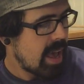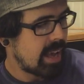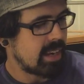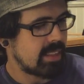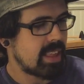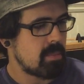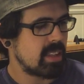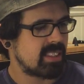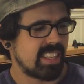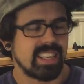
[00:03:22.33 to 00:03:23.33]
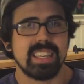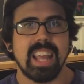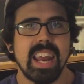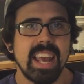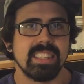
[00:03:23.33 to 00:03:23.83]
and that means it
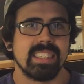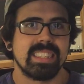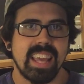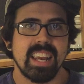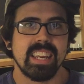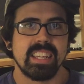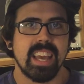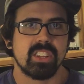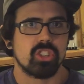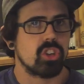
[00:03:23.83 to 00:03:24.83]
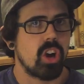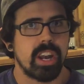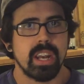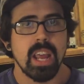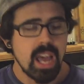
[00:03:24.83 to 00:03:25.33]
kind of has a sandy texture
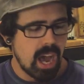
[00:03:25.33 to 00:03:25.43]
on it.